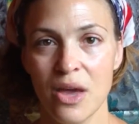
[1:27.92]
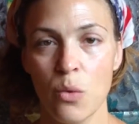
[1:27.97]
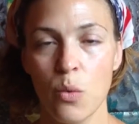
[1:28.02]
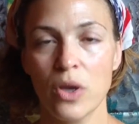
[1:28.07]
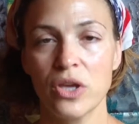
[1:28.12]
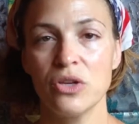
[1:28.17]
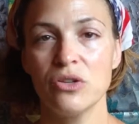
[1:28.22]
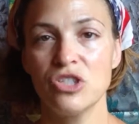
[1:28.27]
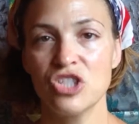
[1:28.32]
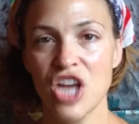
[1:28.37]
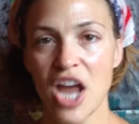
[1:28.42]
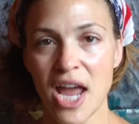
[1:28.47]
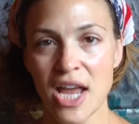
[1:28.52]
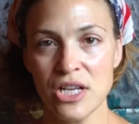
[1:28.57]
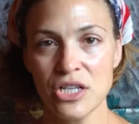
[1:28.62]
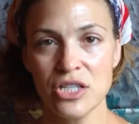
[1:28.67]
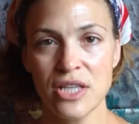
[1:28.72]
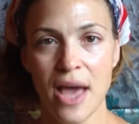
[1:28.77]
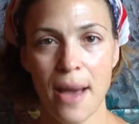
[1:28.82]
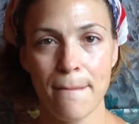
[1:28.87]
When you
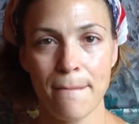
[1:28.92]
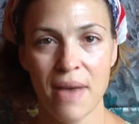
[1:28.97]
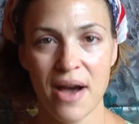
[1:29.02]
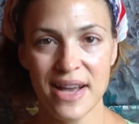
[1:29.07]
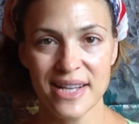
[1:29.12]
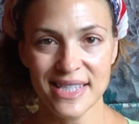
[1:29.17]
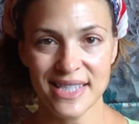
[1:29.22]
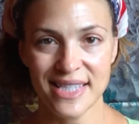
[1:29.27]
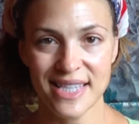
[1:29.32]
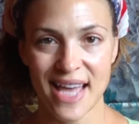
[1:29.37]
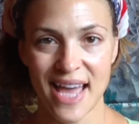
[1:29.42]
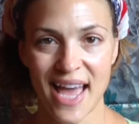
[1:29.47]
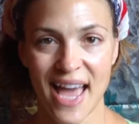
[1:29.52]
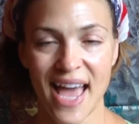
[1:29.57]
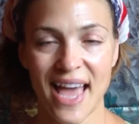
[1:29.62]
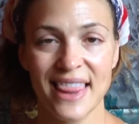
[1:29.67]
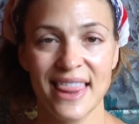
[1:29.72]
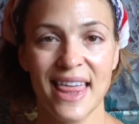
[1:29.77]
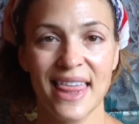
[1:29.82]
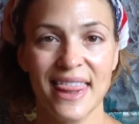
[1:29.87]
change that mindset
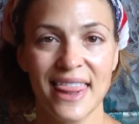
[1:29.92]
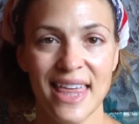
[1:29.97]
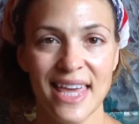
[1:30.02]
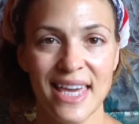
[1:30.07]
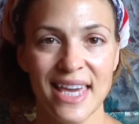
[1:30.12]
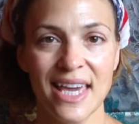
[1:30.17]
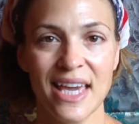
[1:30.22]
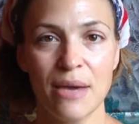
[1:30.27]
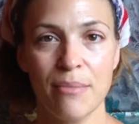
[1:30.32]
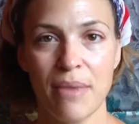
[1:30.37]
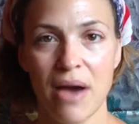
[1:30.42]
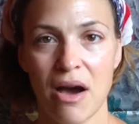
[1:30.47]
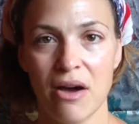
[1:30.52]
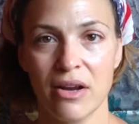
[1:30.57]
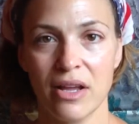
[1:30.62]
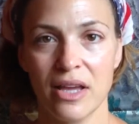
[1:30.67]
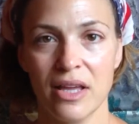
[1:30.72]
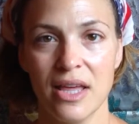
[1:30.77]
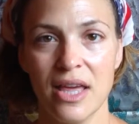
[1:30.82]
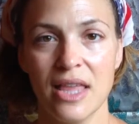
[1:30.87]
and the thinking
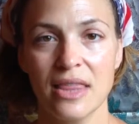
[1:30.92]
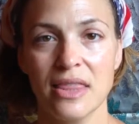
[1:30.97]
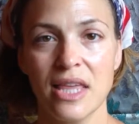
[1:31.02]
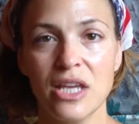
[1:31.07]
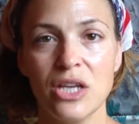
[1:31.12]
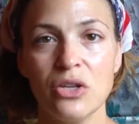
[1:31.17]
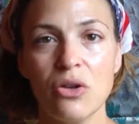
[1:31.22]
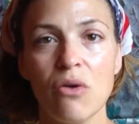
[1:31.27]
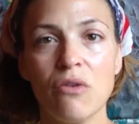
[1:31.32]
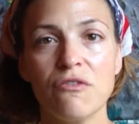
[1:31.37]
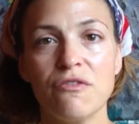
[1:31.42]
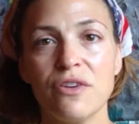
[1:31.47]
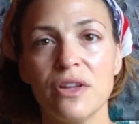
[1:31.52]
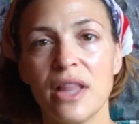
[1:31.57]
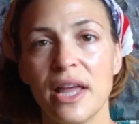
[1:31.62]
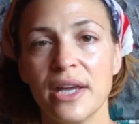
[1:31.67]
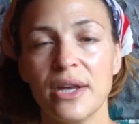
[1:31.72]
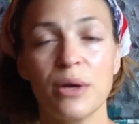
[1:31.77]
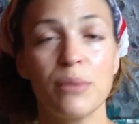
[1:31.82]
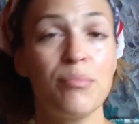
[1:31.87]
about it, then you don't feel
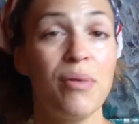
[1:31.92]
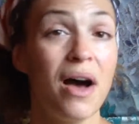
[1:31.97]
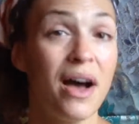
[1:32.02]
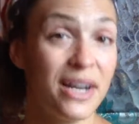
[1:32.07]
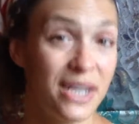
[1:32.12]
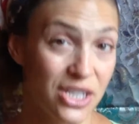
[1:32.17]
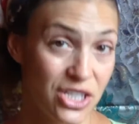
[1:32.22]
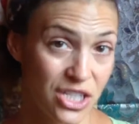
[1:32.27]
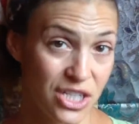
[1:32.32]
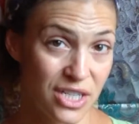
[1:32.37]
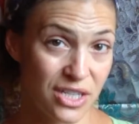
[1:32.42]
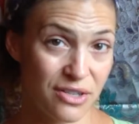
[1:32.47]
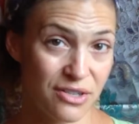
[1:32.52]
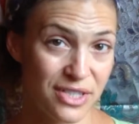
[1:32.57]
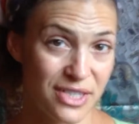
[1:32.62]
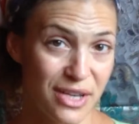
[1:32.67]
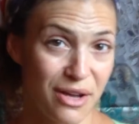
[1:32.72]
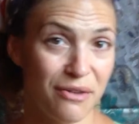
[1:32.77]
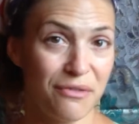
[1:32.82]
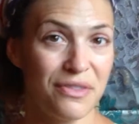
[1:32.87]
like you're punishing
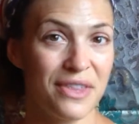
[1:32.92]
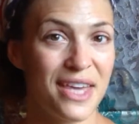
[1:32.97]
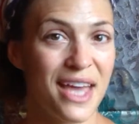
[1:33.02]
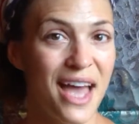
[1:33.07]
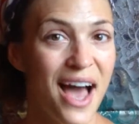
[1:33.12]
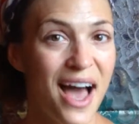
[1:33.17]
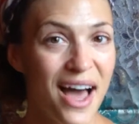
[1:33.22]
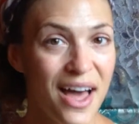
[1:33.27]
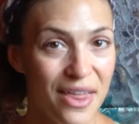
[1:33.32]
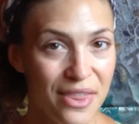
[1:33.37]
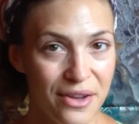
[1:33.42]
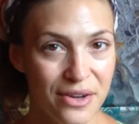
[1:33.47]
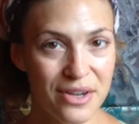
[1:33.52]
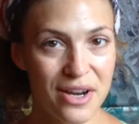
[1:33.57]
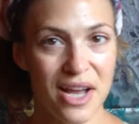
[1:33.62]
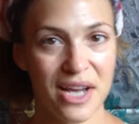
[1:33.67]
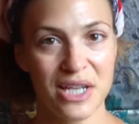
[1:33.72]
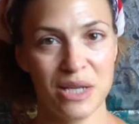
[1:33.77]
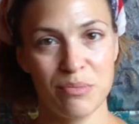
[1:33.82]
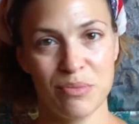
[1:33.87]
yourself the other
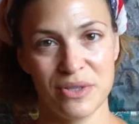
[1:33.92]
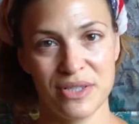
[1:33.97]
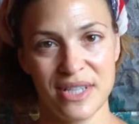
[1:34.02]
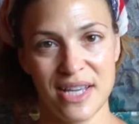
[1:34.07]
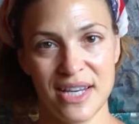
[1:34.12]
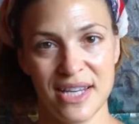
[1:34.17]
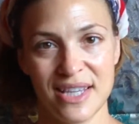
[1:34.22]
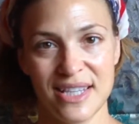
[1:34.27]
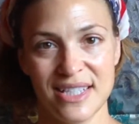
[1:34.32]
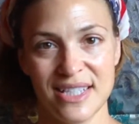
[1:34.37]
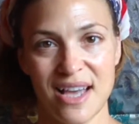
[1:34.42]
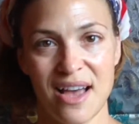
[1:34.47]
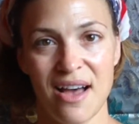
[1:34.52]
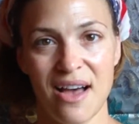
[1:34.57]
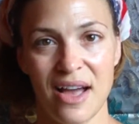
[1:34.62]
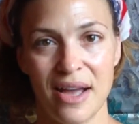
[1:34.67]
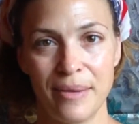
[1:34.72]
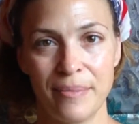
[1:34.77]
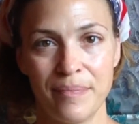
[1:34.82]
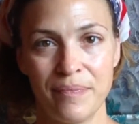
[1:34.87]
ninety percent of the
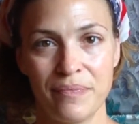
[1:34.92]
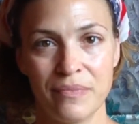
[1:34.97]
time.